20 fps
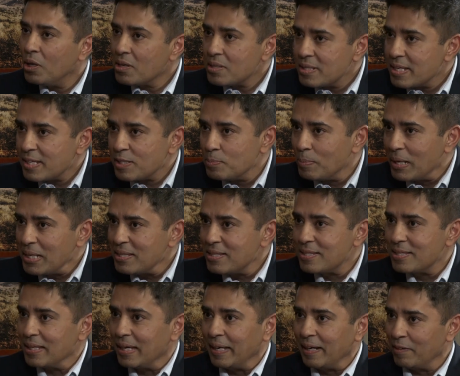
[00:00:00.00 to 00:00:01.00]
the clock six
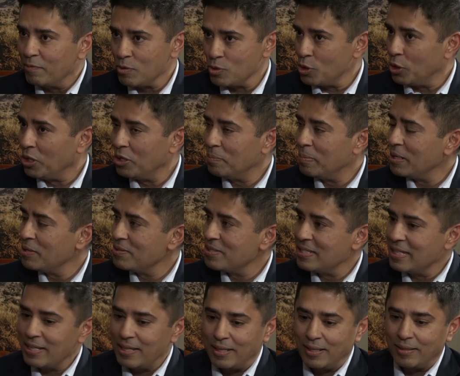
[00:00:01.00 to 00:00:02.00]
months, and it was all about
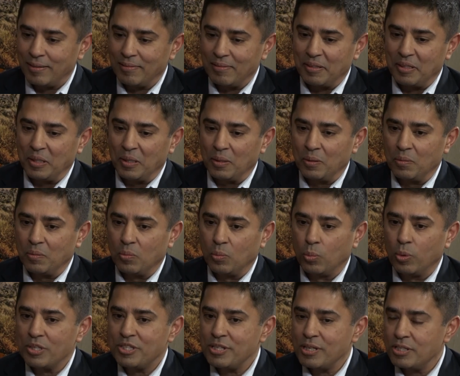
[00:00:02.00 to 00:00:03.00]
saying, you know,
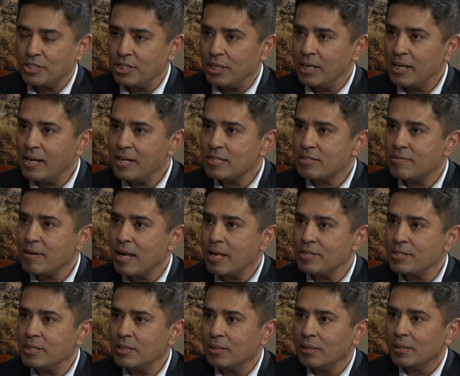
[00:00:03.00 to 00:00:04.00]
what's your GenAI
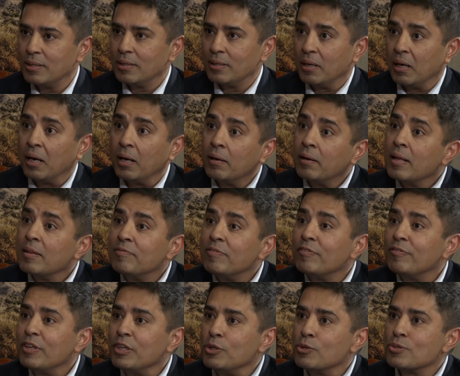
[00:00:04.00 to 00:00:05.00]
strategy?
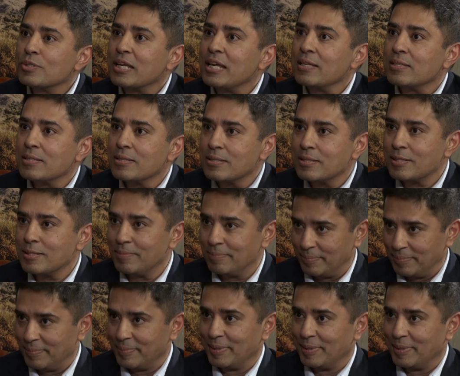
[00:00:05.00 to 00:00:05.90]
150 use cases.